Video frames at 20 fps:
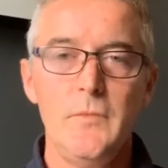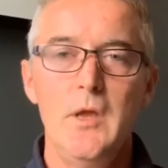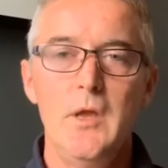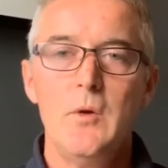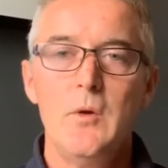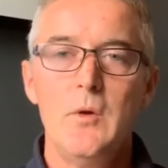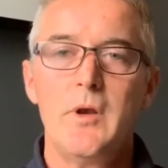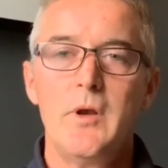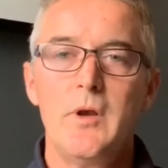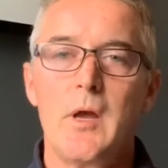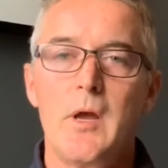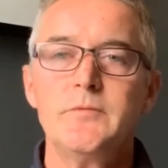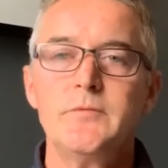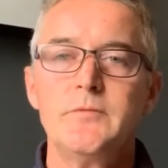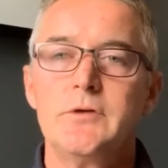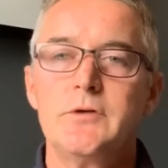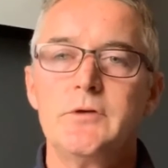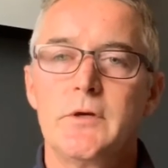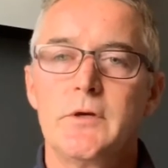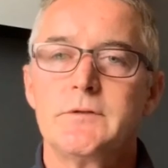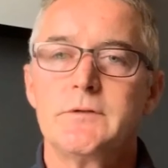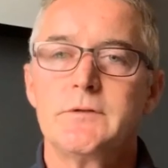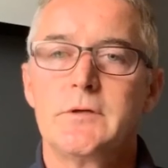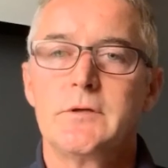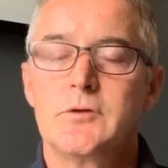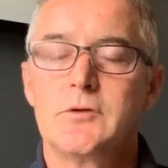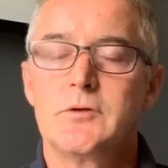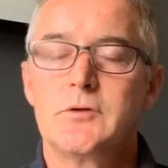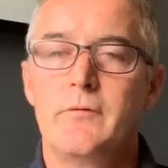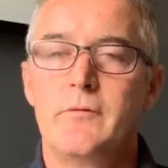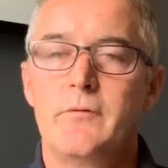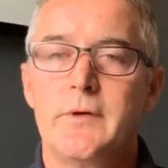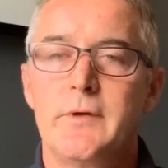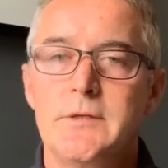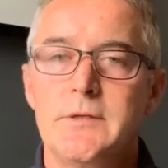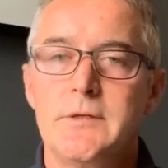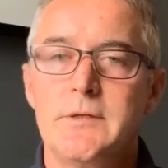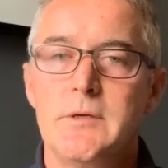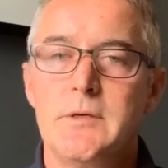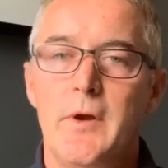When it comes to adjusting to
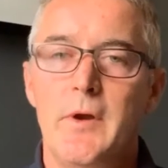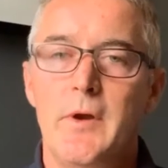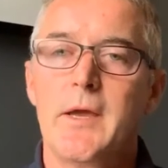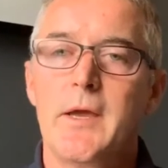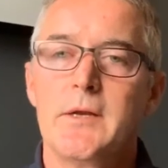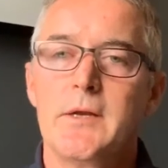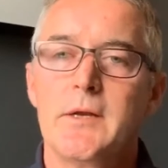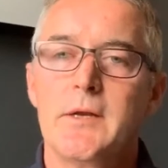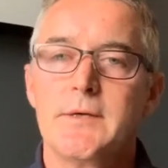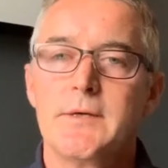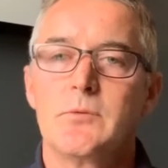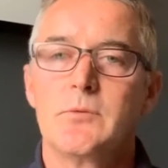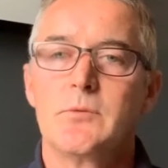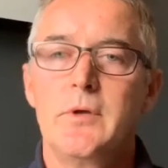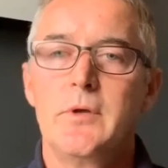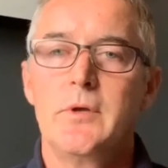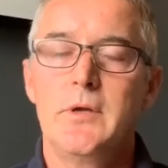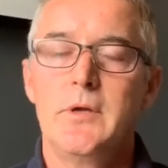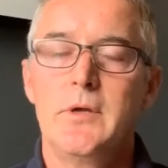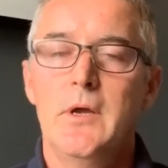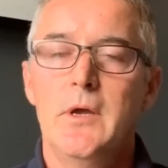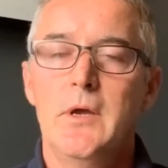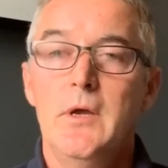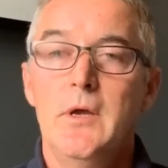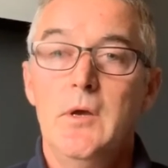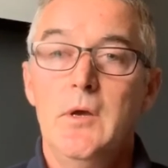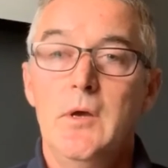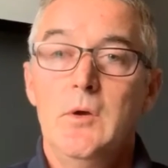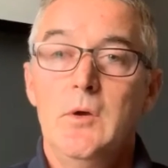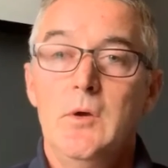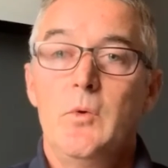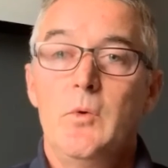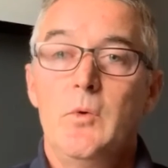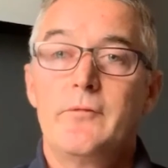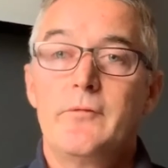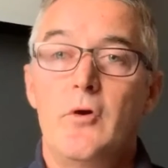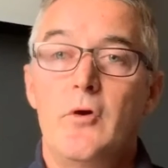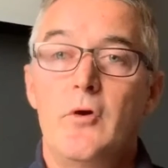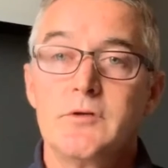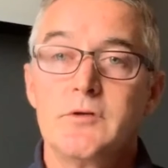COVID-19, we recognize that we're in a
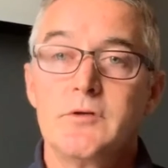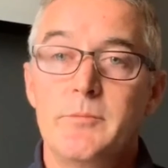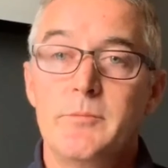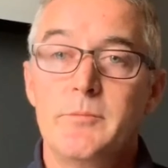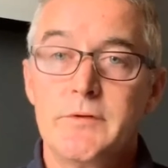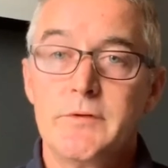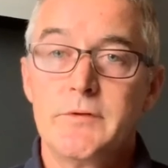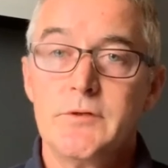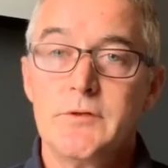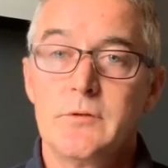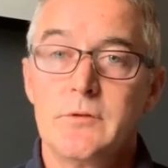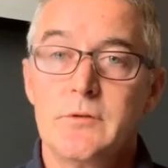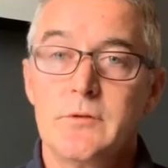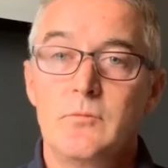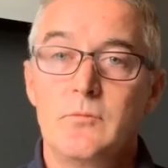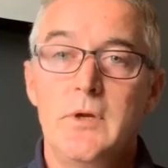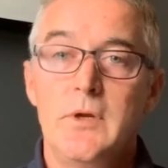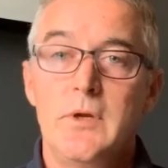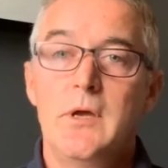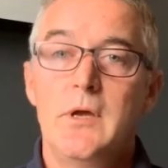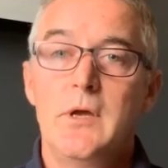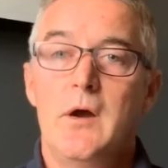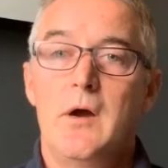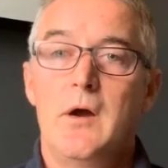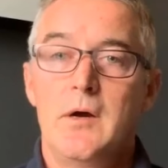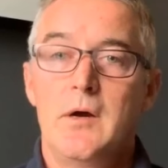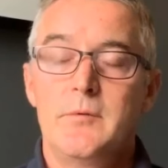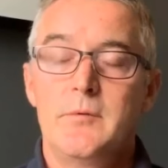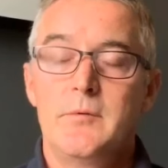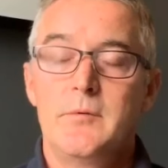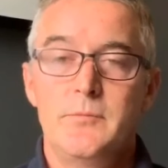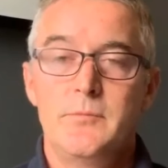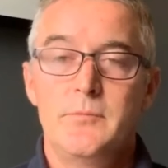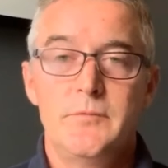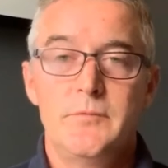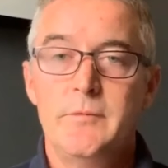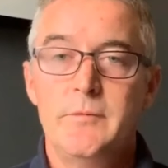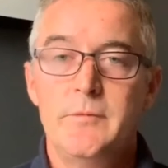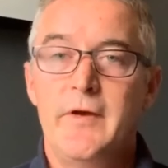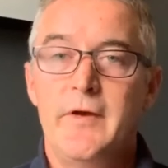fortunate position. We are
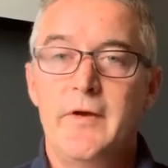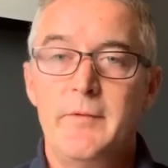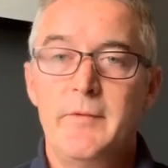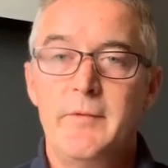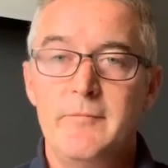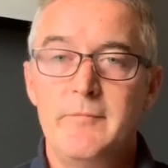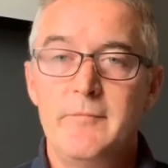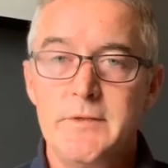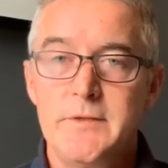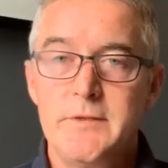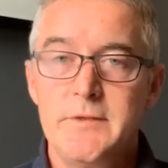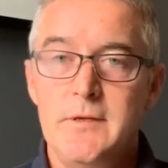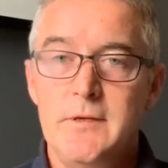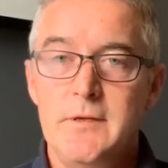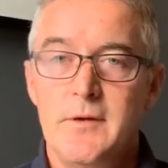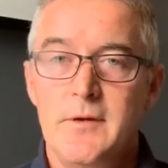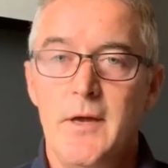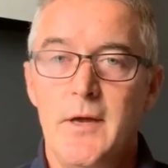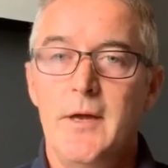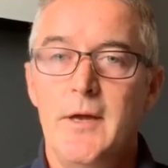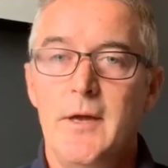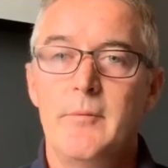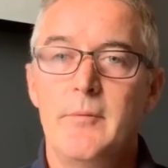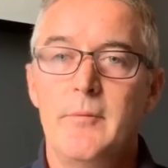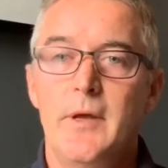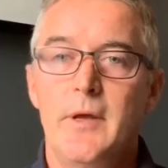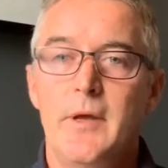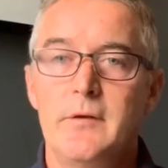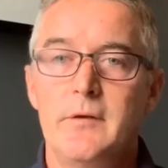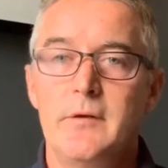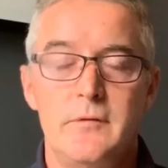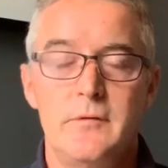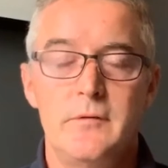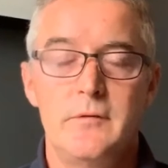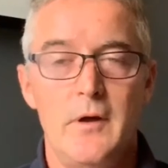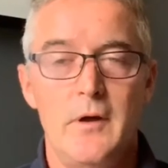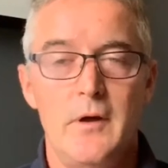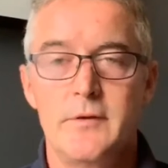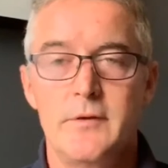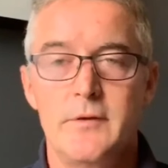still very, very busy, and
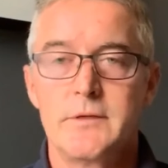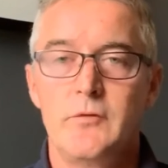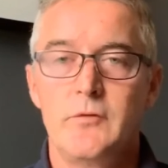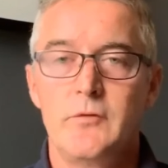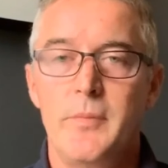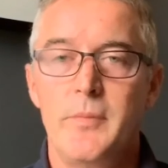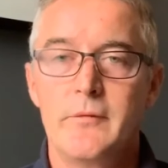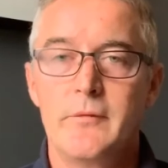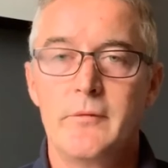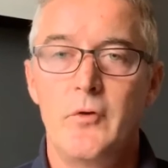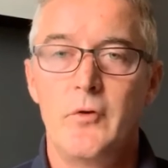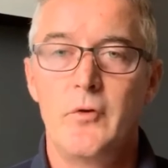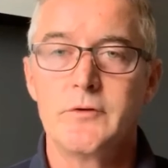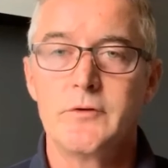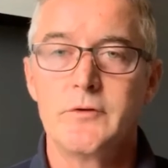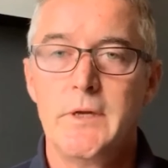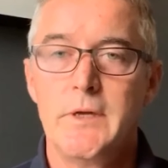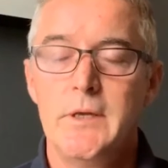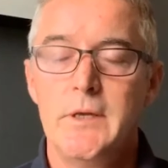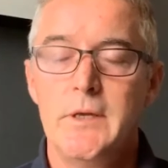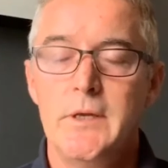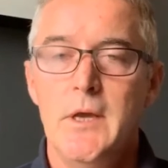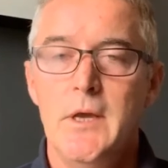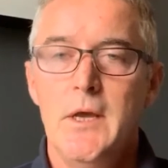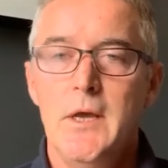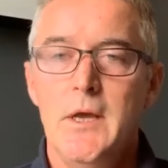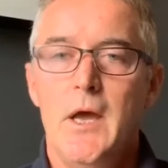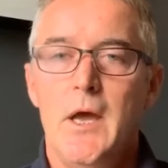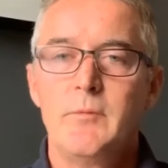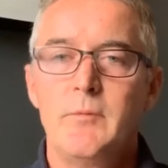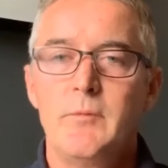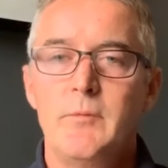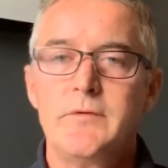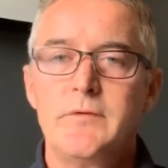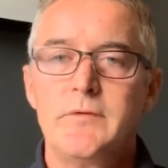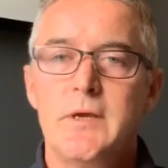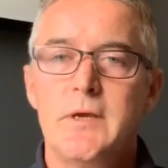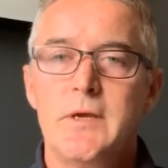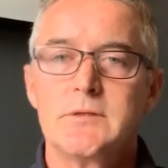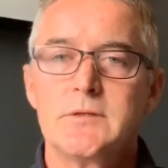others have not been, unfortunately. We've
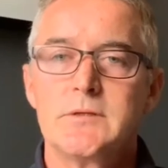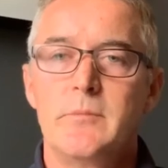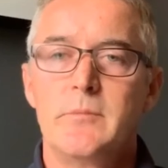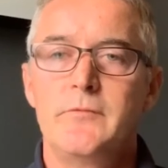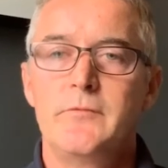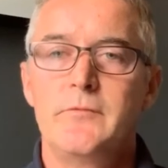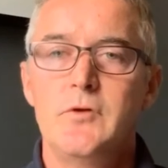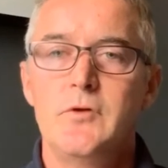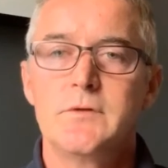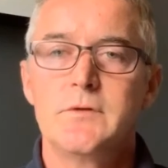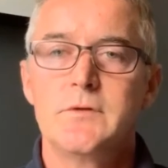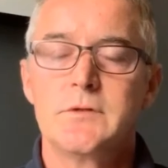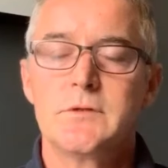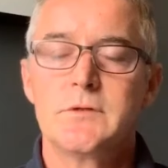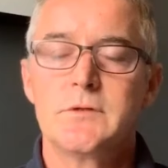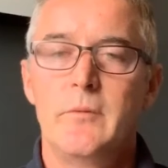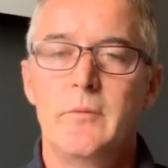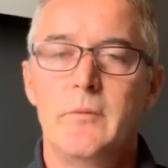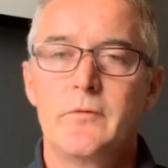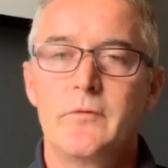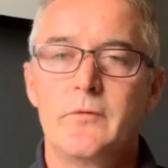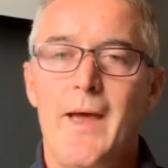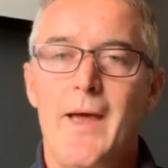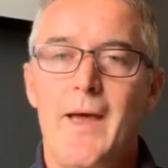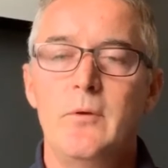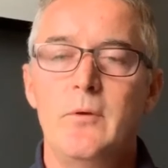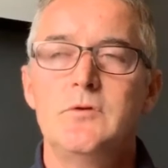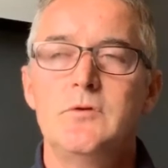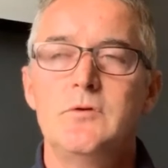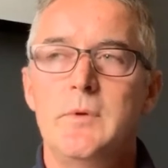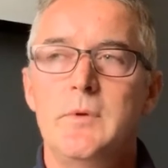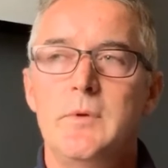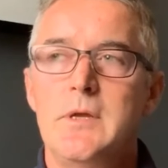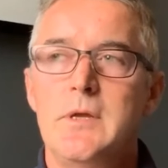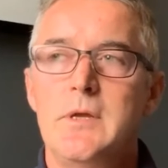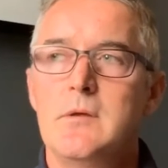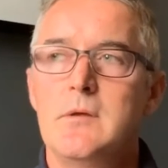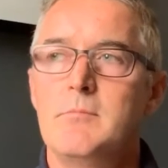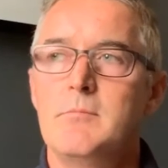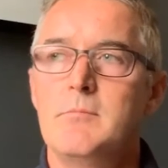taken some views in terms of how do
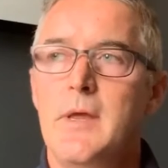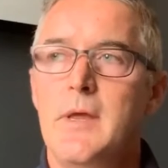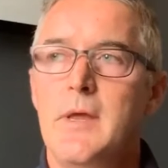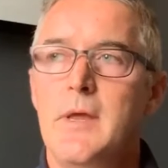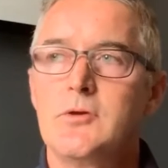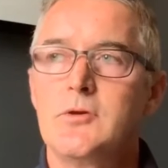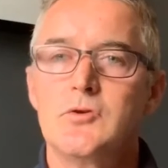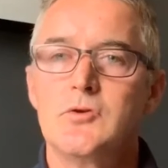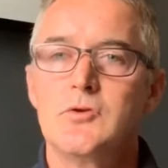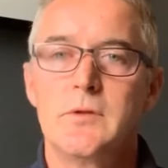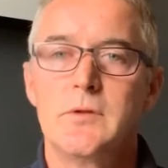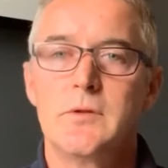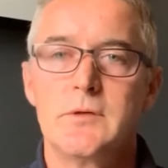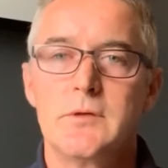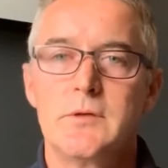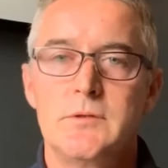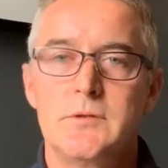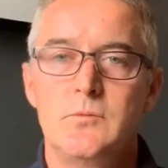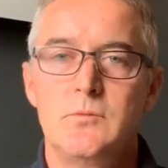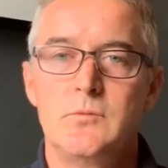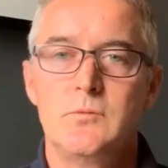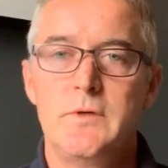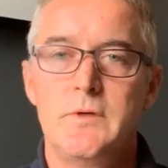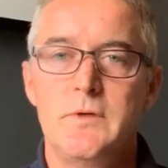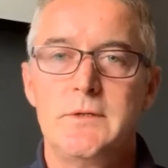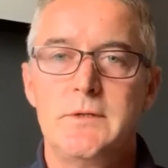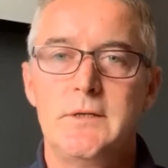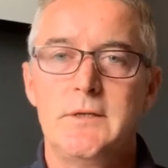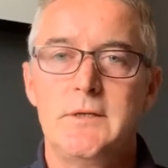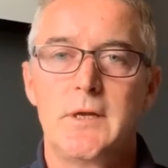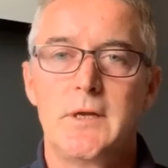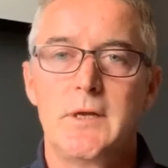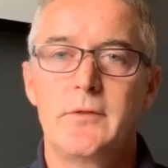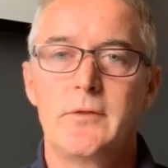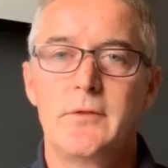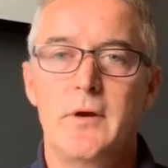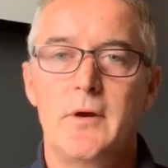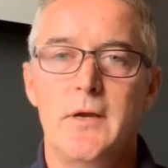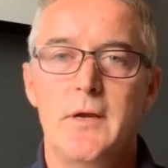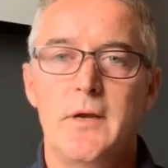we make sure that we stay
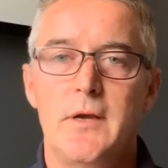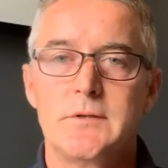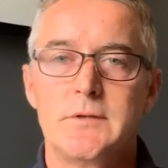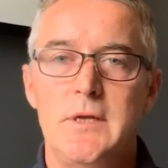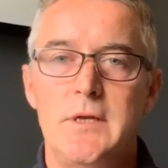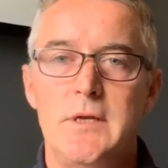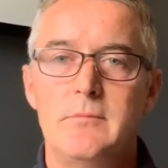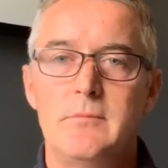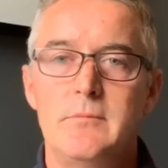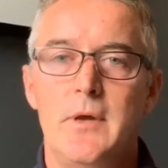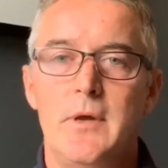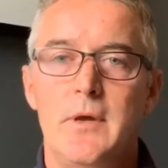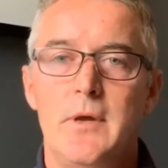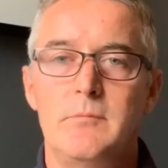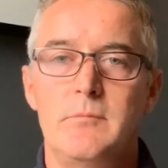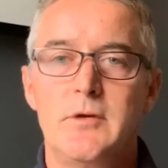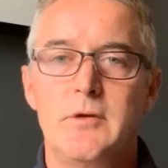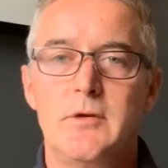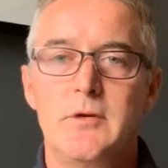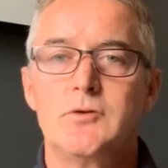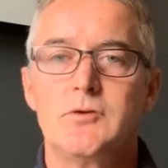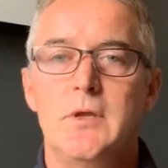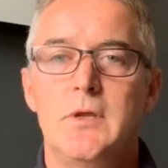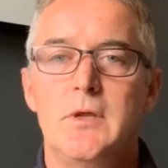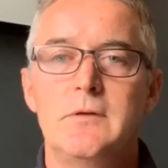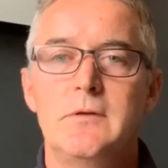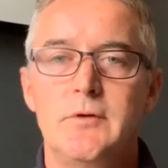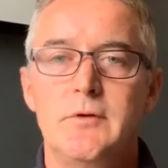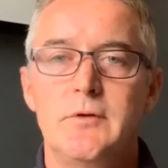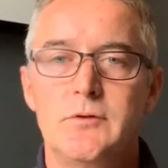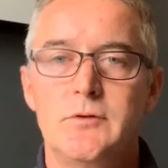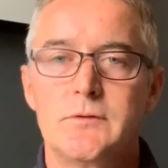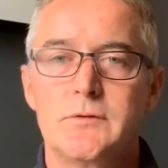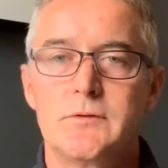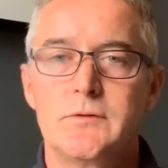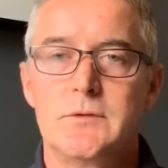together as a team and make sure the individuals,